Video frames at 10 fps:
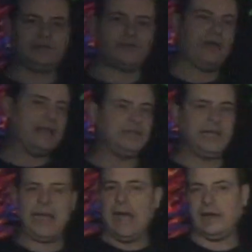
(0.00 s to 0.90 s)

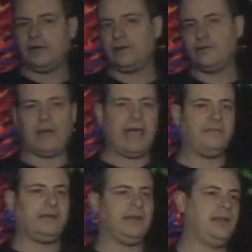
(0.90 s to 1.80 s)
crazy actor
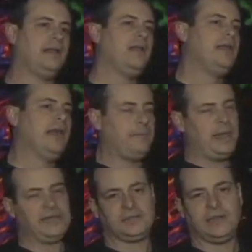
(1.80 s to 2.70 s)
driving it, and
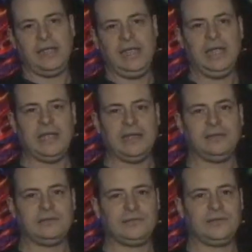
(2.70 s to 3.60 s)
basically he
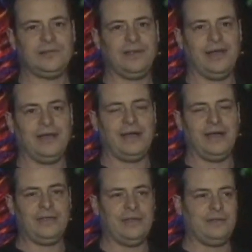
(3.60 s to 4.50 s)
kills the
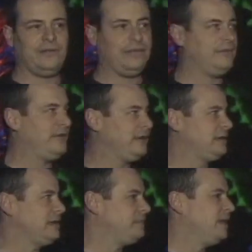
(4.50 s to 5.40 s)
uh, the the
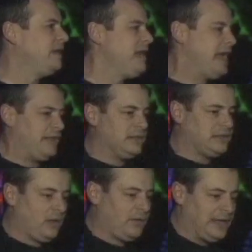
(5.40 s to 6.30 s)
victim. And this
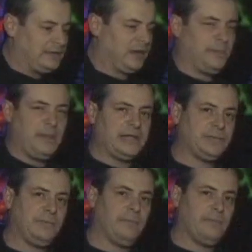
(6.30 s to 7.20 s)
whole thing's on a
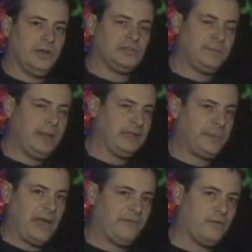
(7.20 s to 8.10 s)
motion motion-based
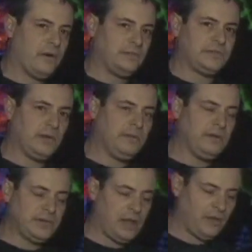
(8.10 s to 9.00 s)
platform, so it
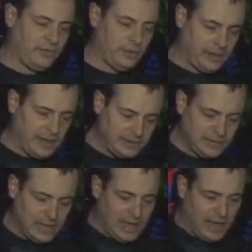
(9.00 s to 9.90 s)
moves all over the place.
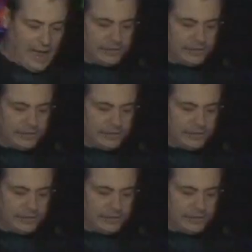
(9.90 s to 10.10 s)
And